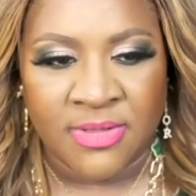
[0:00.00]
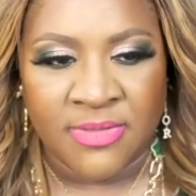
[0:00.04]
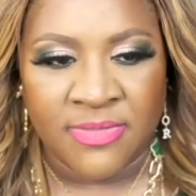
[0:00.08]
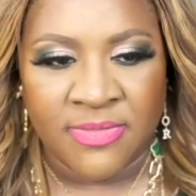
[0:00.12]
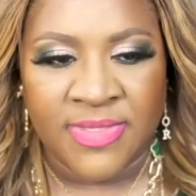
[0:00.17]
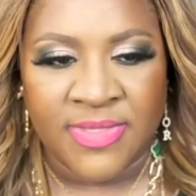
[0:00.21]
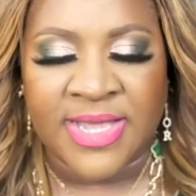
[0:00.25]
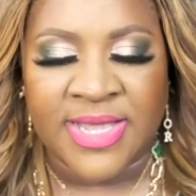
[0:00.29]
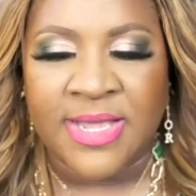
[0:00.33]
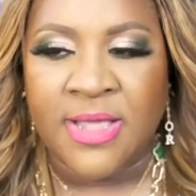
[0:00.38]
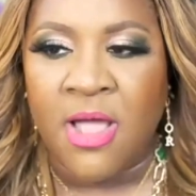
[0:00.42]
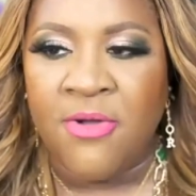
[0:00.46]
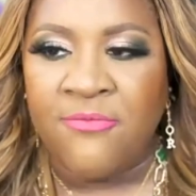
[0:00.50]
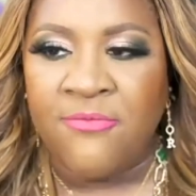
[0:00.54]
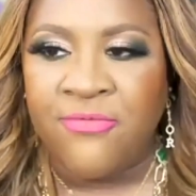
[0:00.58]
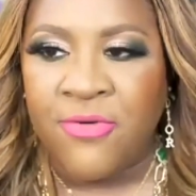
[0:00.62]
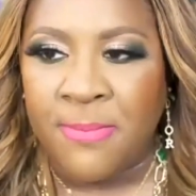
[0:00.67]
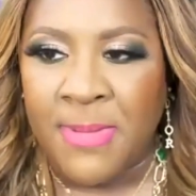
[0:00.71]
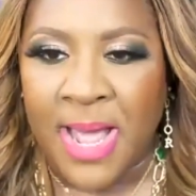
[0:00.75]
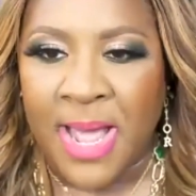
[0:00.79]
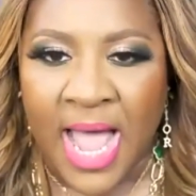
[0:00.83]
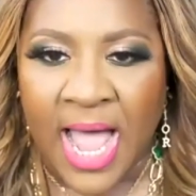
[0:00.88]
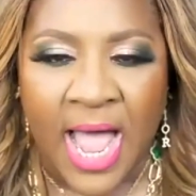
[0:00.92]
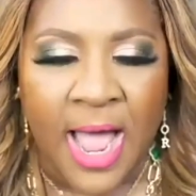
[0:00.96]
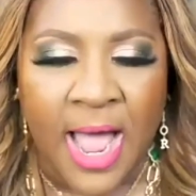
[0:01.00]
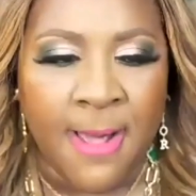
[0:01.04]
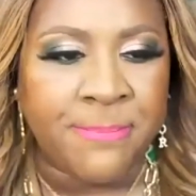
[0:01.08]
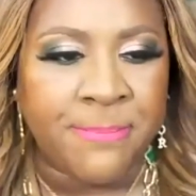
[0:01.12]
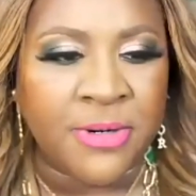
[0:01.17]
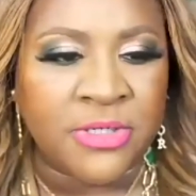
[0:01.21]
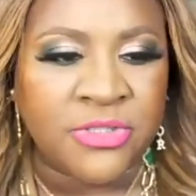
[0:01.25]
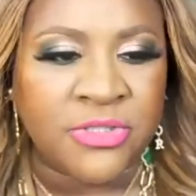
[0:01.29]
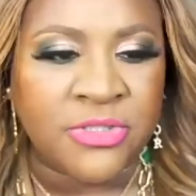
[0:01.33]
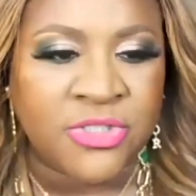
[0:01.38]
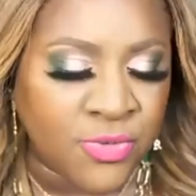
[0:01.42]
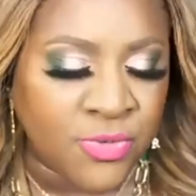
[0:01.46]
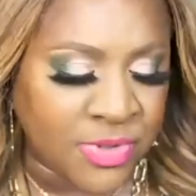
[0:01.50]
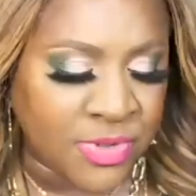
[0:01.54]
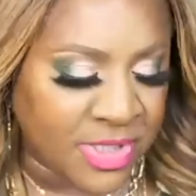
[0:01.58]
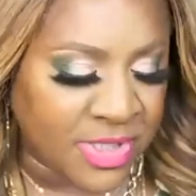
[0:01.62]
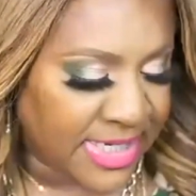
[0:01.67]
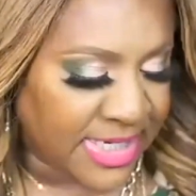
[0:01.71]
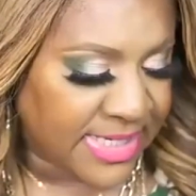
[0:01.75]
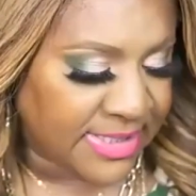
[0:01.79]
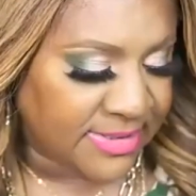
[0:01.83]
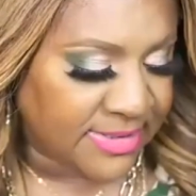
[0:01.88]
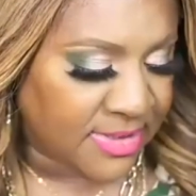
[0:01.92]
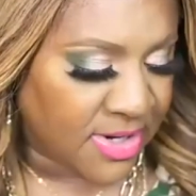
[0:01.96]
They come from
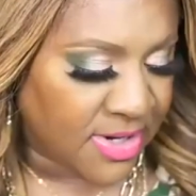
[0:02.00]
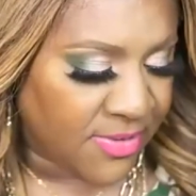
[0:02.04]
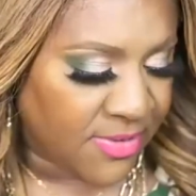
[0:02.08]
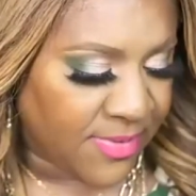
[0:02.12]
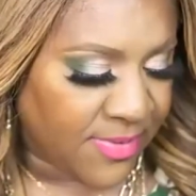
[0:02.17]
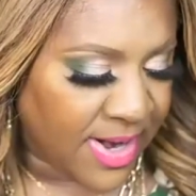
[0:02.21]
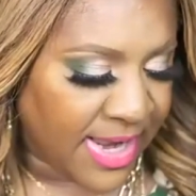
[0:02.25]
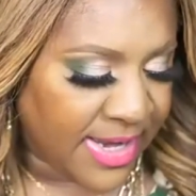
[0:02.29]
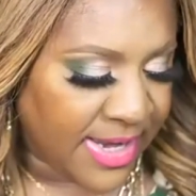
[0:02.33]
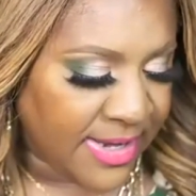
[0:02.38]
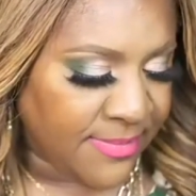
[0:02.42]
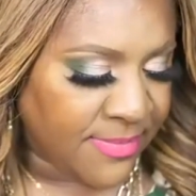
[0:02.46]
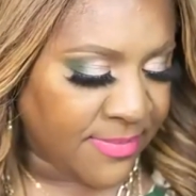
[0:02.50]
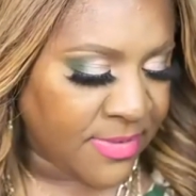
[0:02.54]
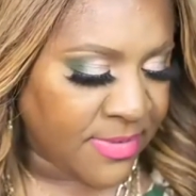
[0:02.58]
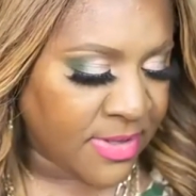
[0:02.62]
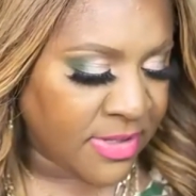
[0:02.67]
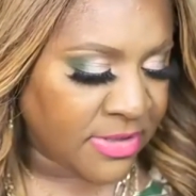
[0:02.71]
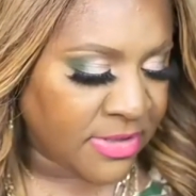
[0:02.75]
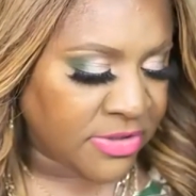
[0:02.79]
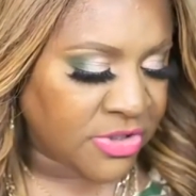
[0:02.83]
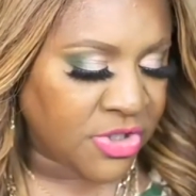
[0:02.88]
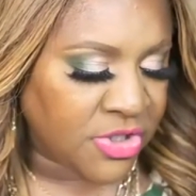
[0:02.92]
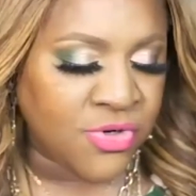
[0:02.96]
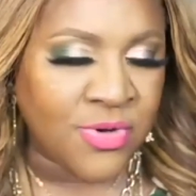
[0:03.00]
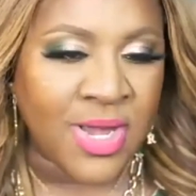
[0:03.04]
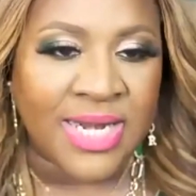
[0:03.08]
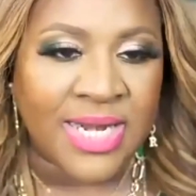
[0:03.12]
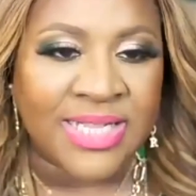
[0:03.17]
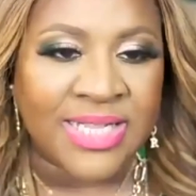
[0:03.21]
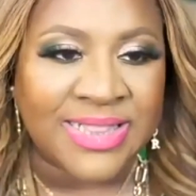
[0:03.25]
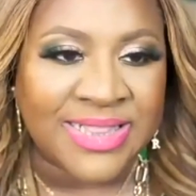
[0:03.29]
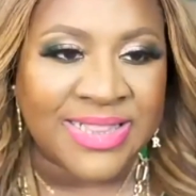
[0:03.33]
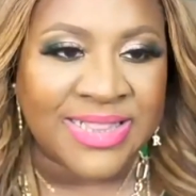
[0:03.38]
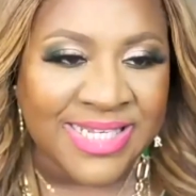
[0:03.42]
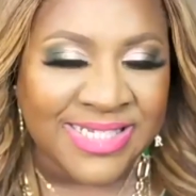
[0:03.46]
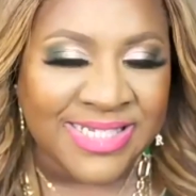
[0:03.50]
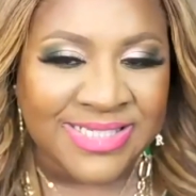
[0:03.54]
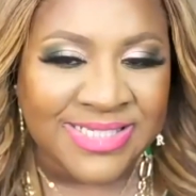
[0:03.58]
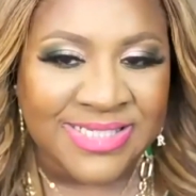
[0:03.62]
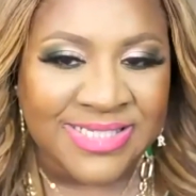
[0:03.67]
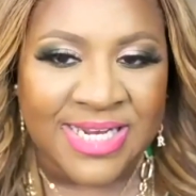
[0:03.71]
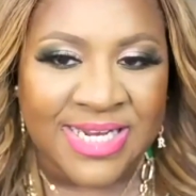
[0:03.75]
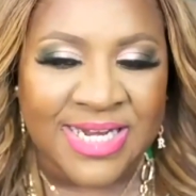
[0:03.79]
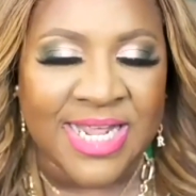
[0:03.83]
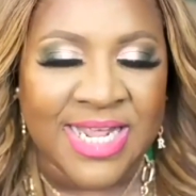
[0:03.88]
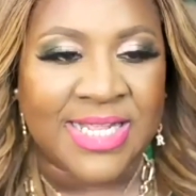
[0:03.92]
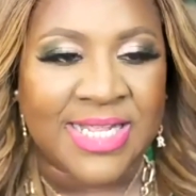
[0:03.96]
opportunities. All right. So you got to
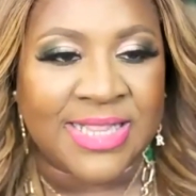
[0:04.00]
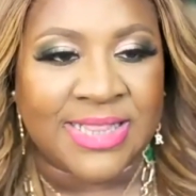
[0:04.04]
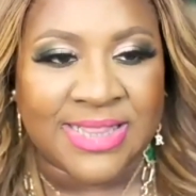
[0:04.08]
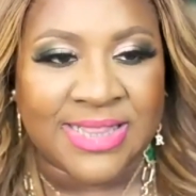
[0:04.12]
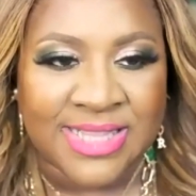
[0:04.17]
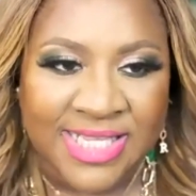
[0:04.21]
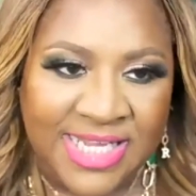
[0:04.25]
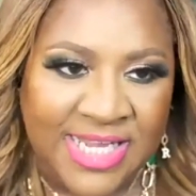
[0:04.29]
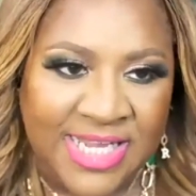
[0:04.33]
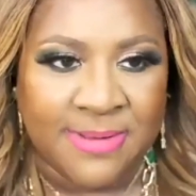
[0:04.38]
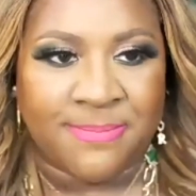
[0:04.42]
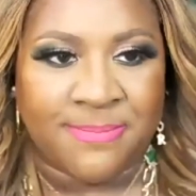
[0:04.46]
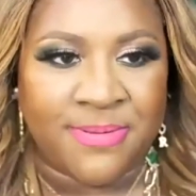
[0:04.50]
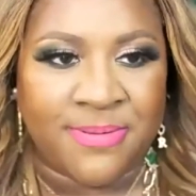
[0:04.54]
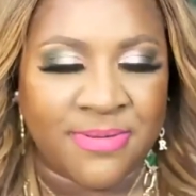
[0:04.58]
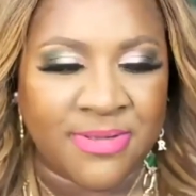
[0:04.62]
listen and leap.